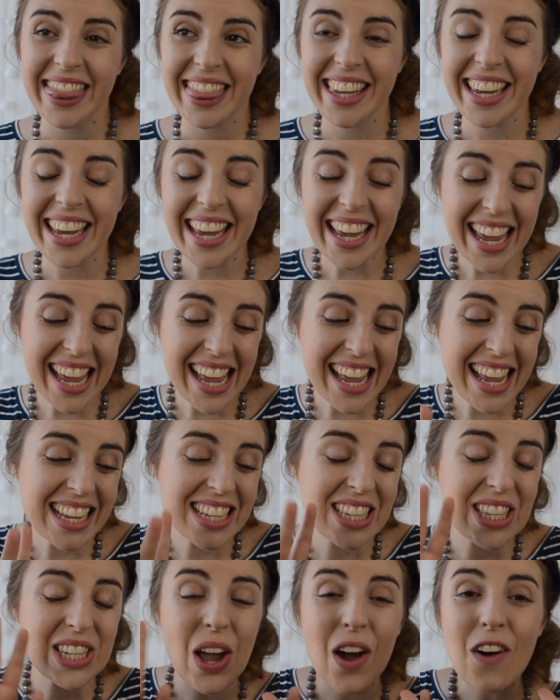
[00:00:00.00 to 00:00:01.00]

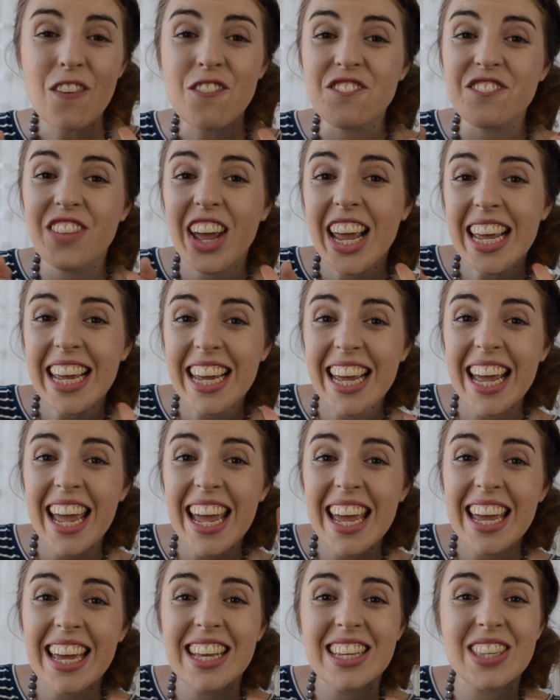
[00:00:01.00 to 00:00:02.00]
these, your
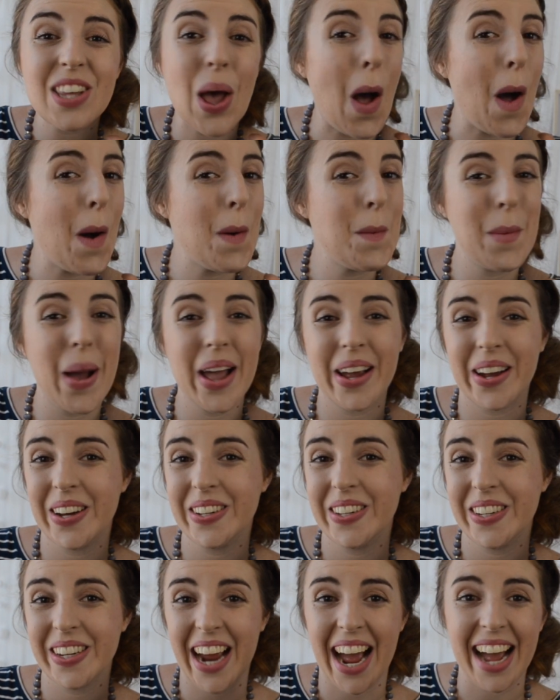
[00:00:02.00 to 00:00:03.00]
fingers. Oh my
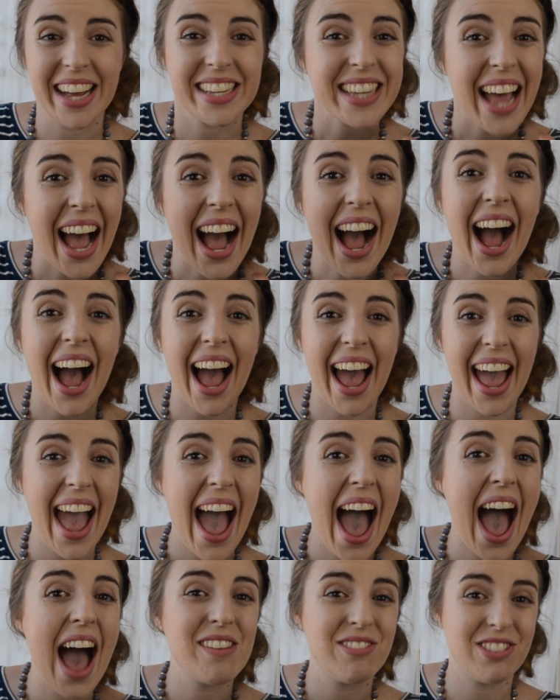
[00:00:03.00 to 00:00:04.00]
gosh, you guys, I
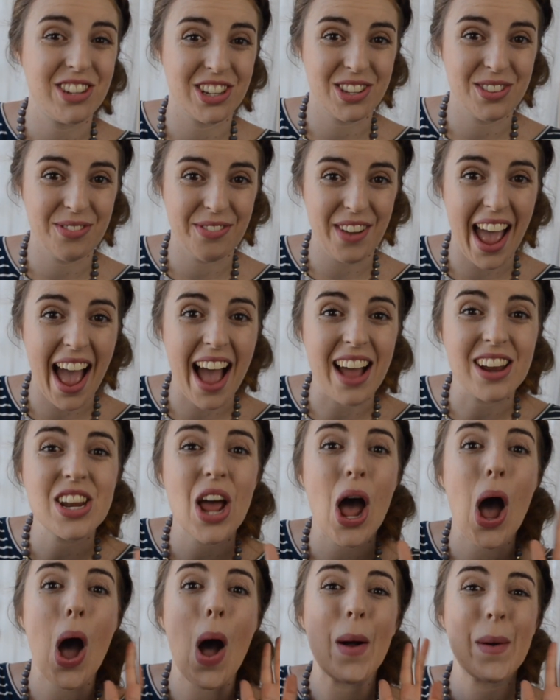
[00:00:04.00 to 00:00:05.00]
have just
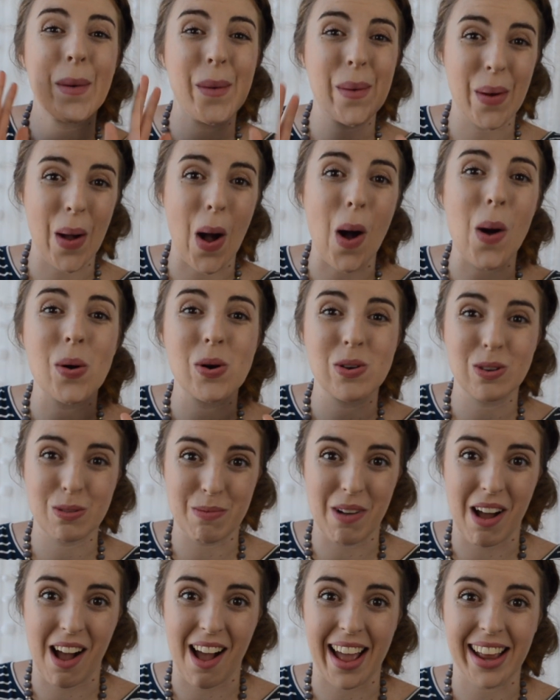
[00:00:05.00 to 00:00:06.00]
found a gold
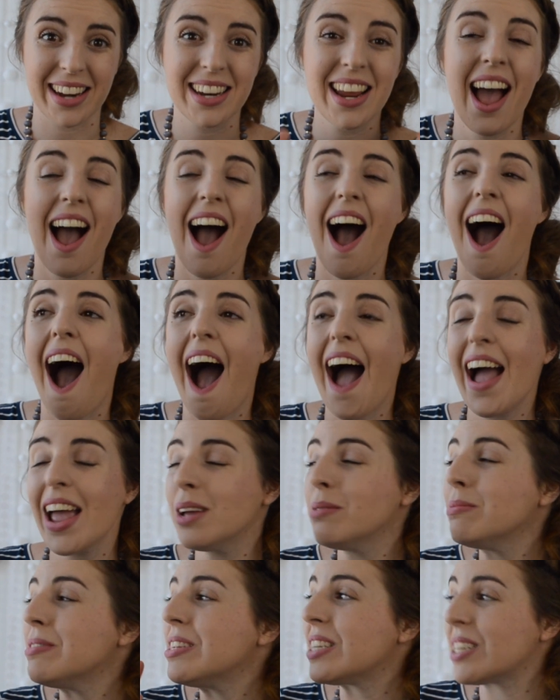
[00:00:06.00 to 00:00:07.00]
mine. I
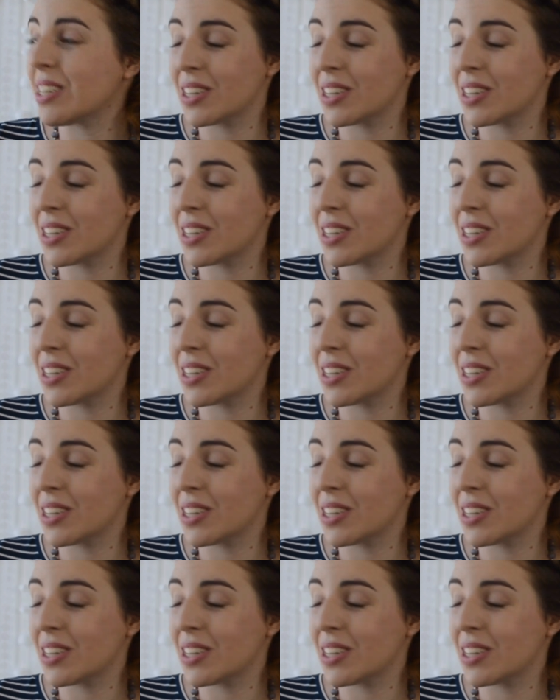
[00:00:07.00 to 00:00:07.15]
am